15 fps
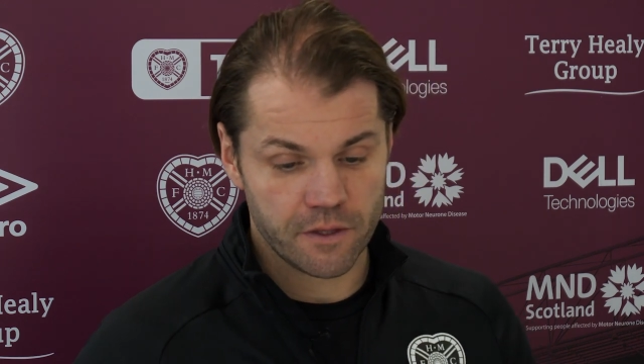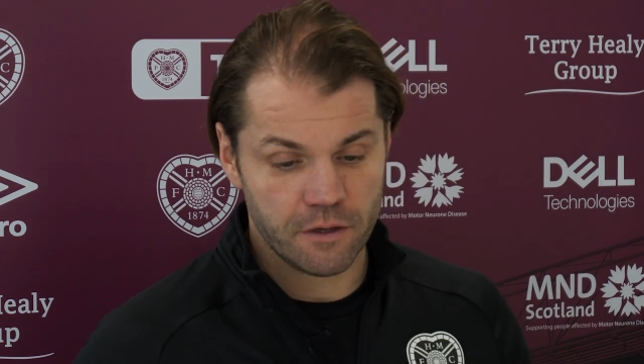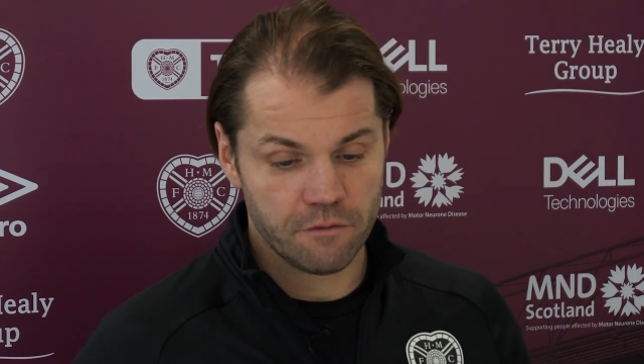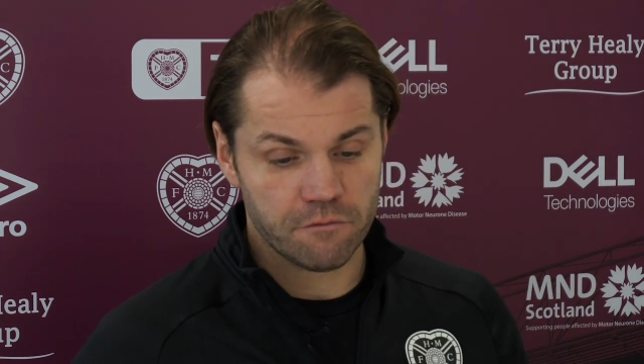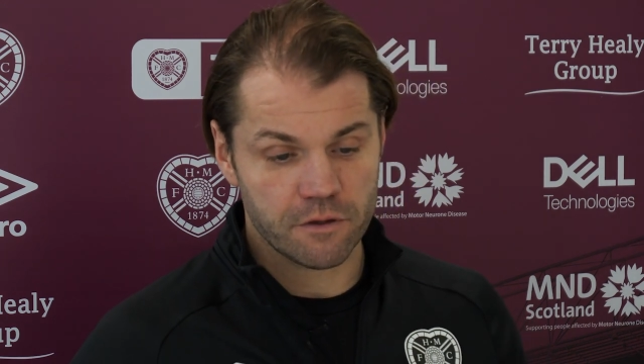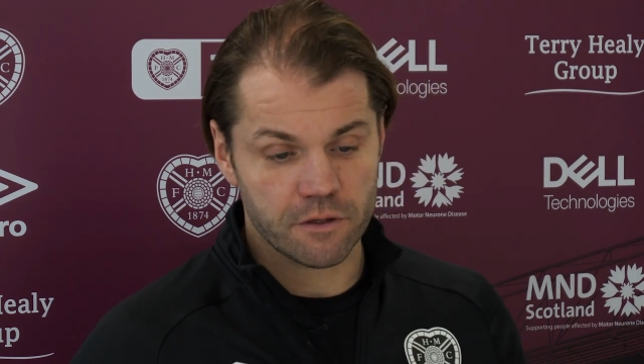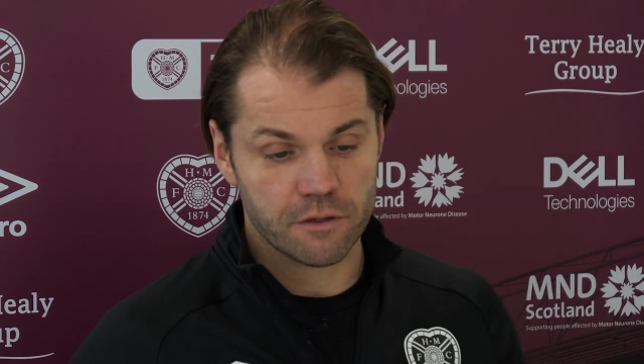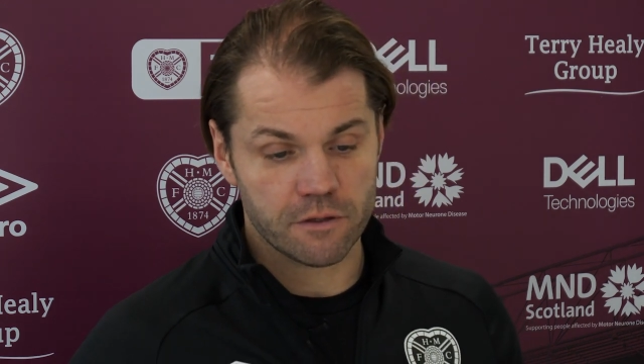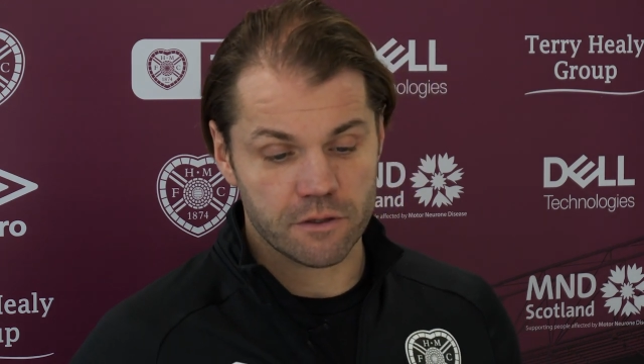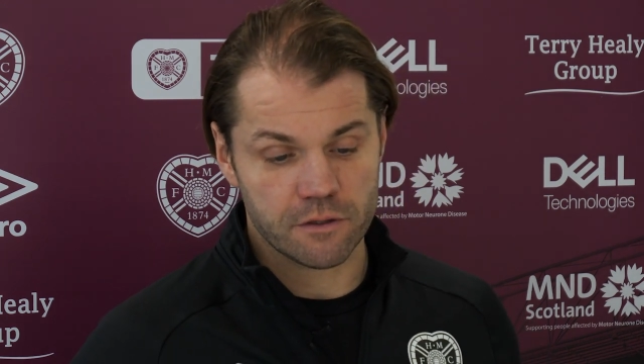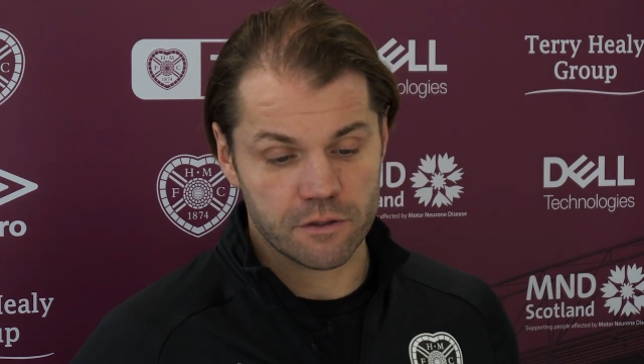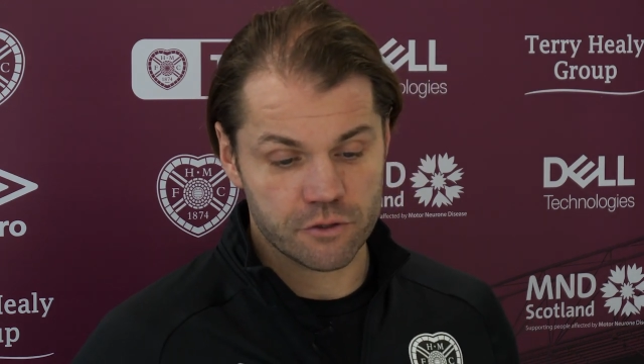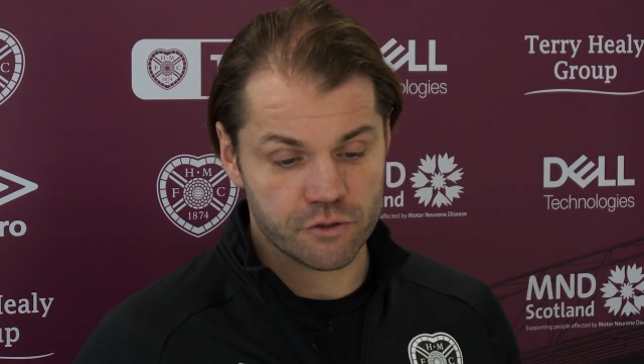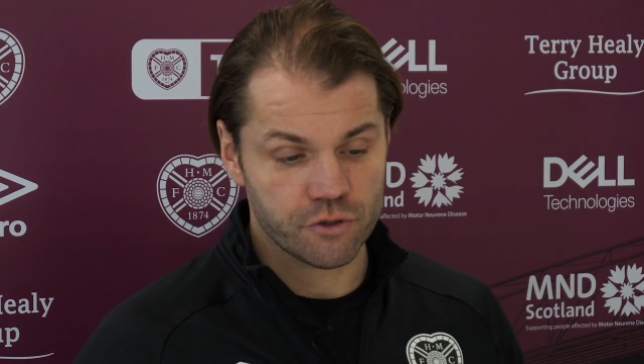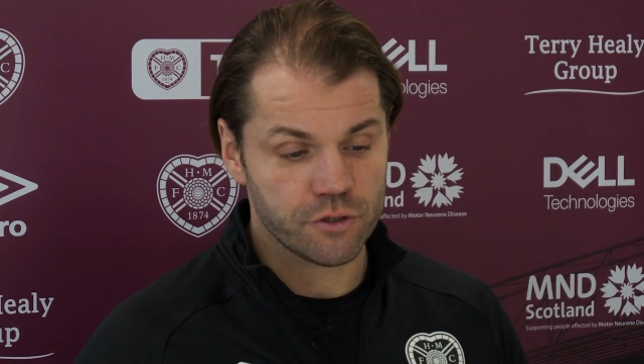even the, the,
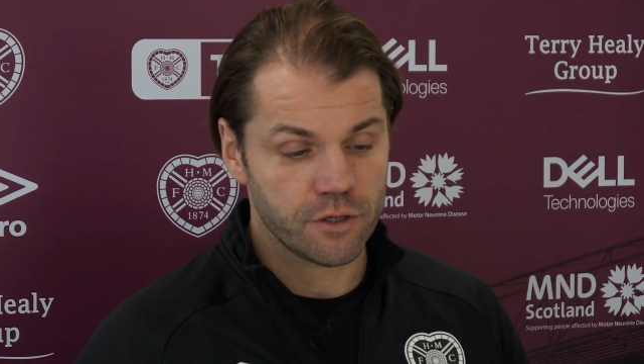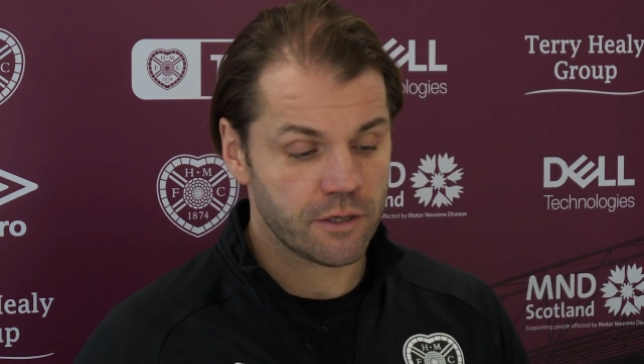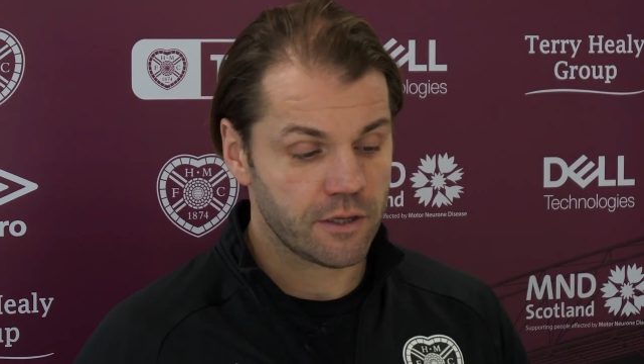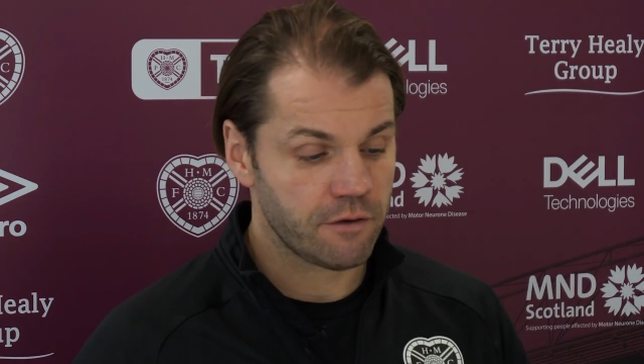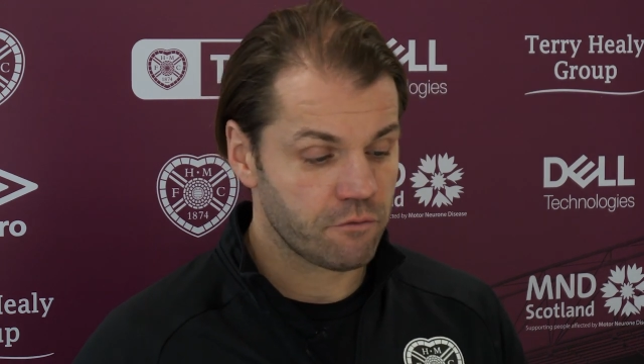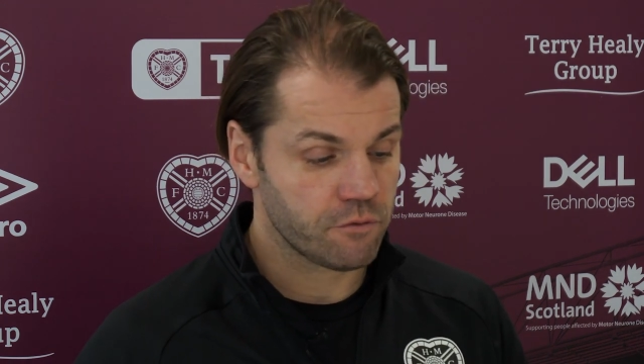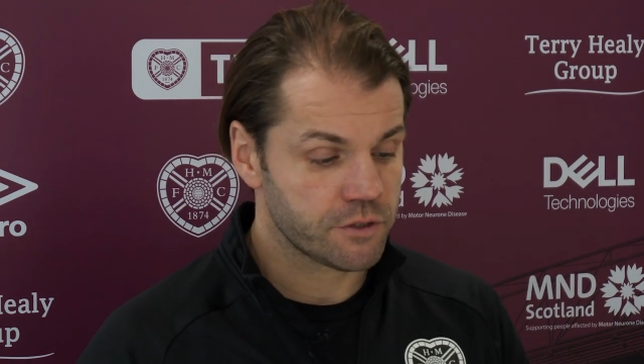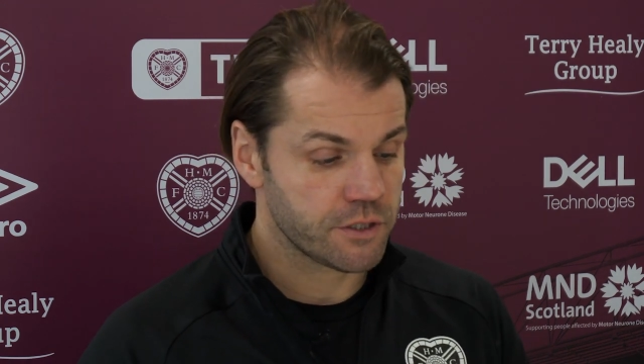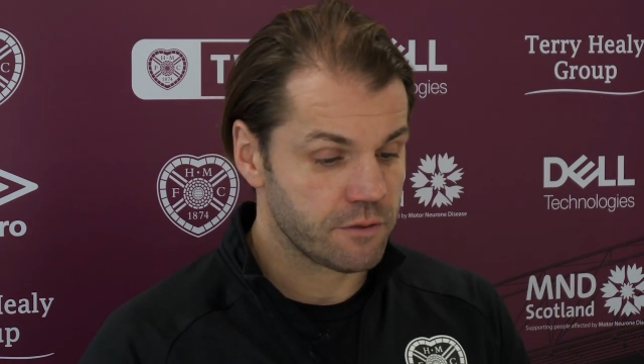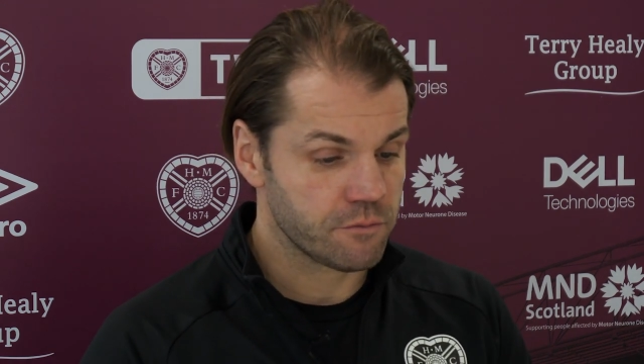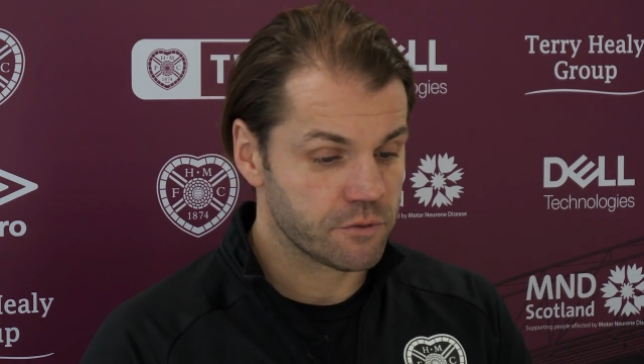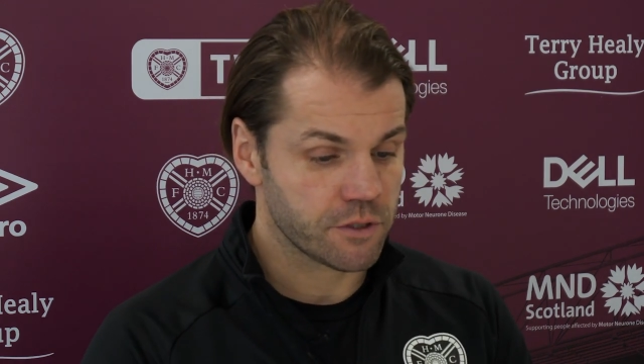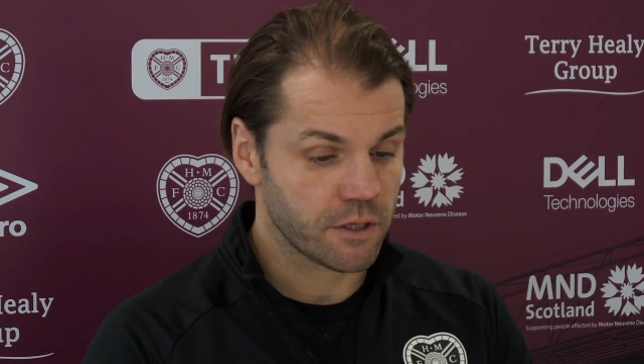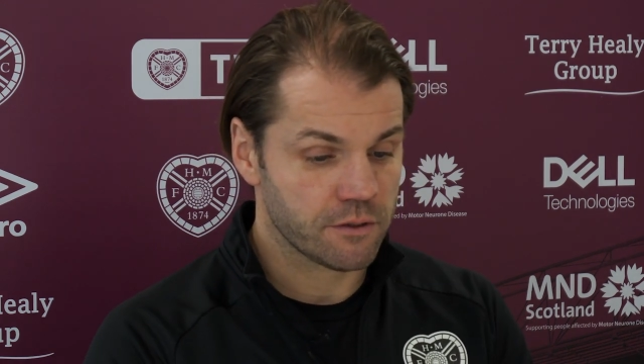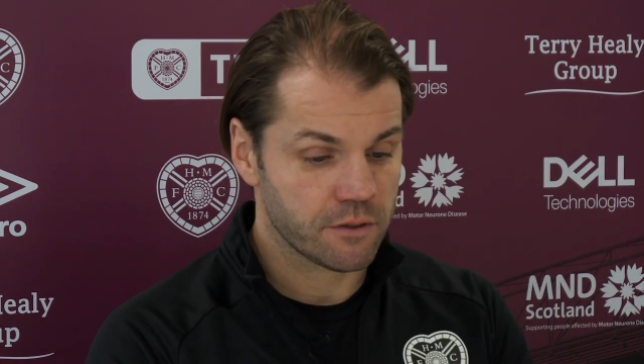the junior level
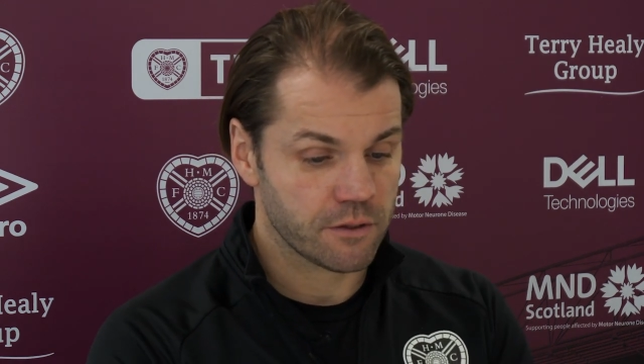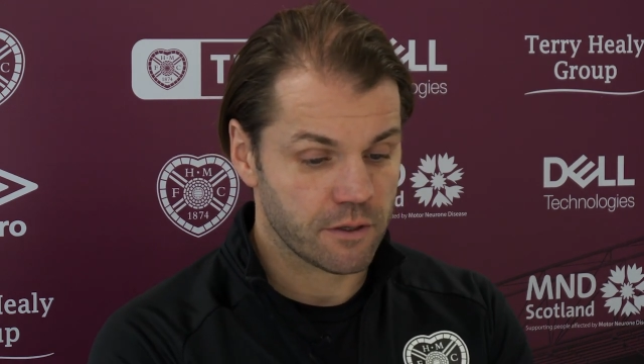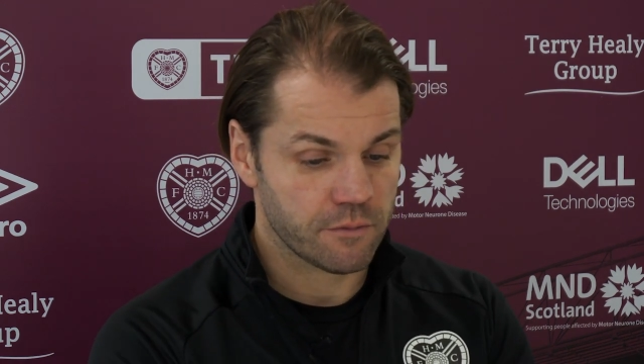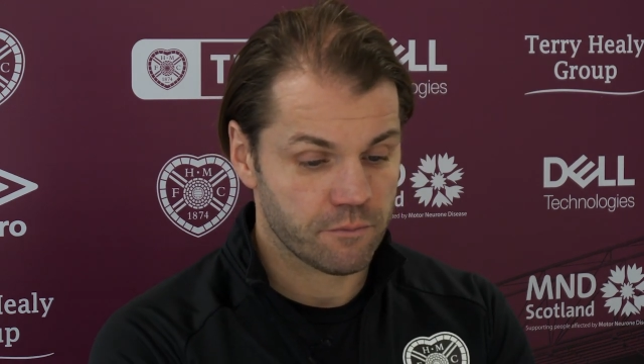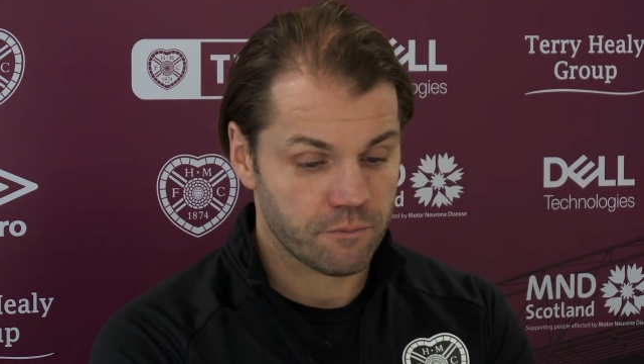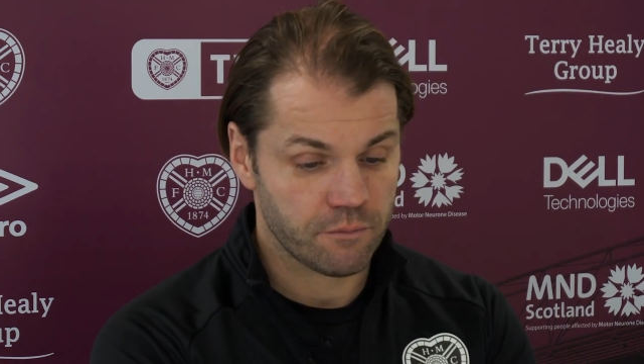teams are, are